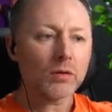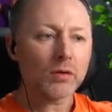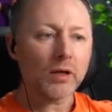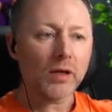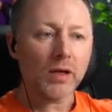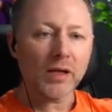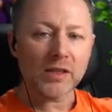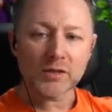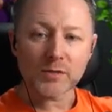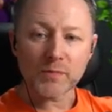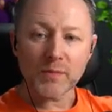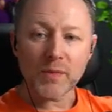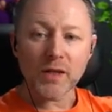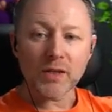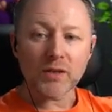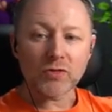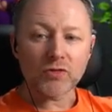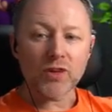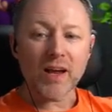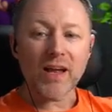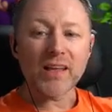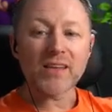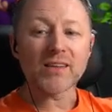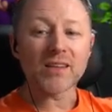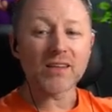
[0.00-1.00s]
It smells
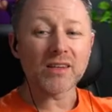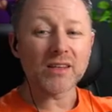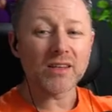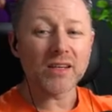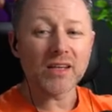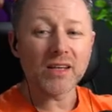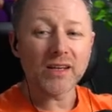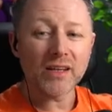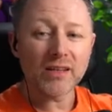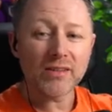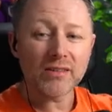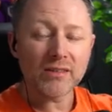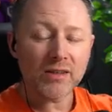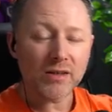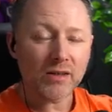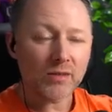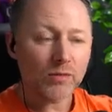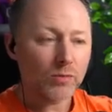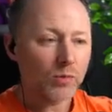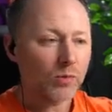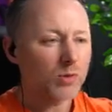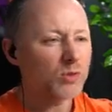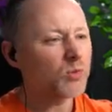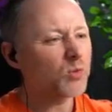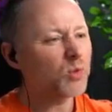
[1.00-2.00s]
red and green into it.
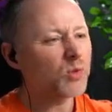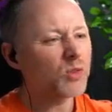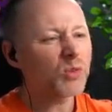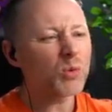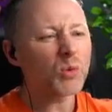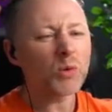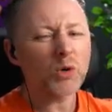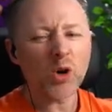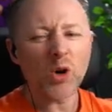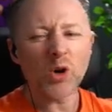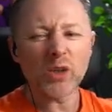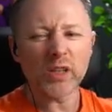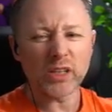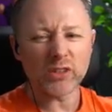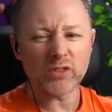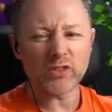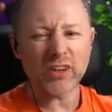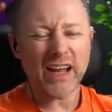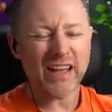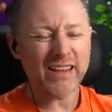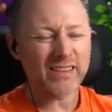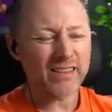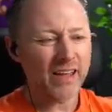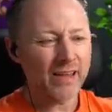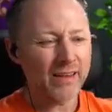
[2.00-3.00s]
We'll call it
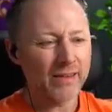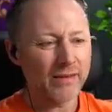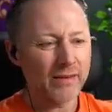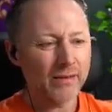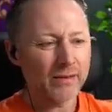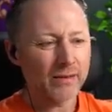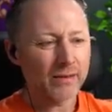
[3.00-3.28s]
red then.